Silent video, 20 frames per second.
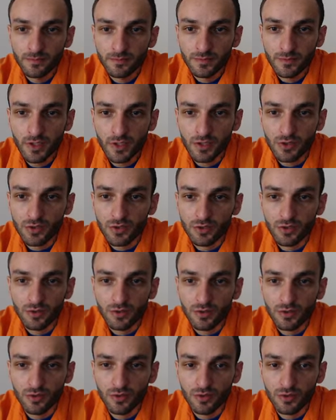yes,
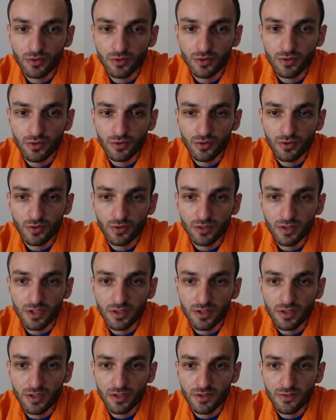uh, short
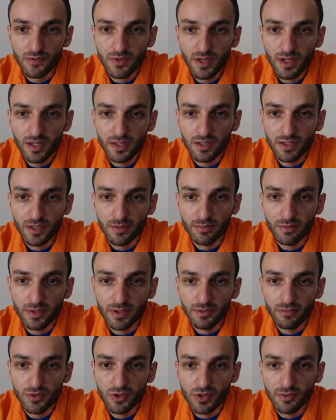castle is fine. I
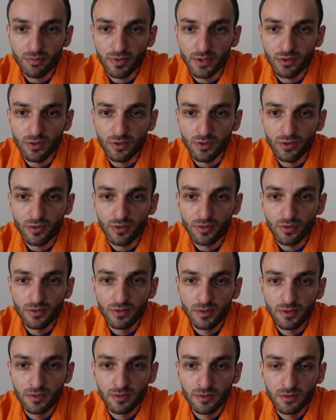played bishop e2.
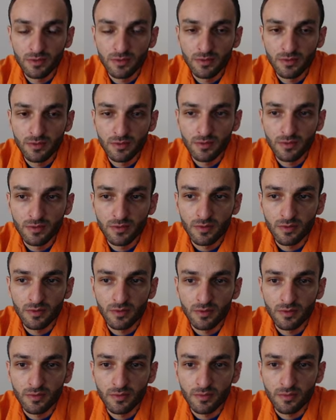
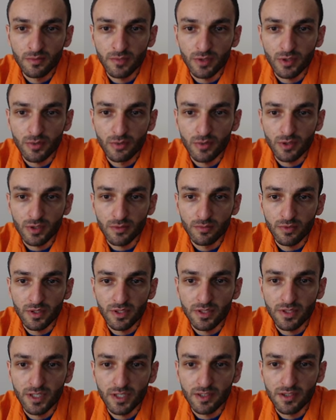My opponent
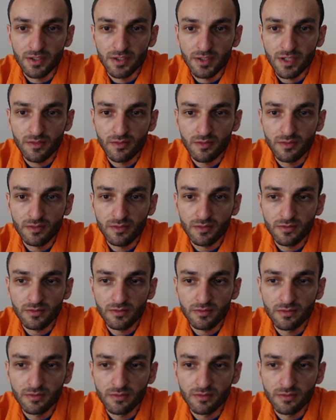played 97.